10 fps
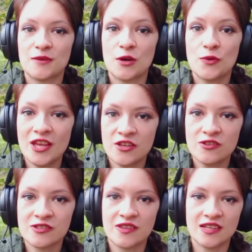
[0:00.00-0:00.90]
We
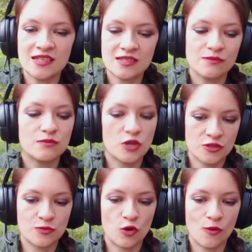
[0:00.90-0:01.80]
use this
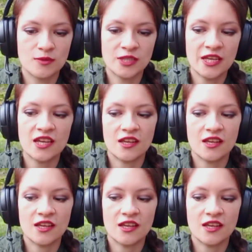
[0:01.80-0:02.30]
most probably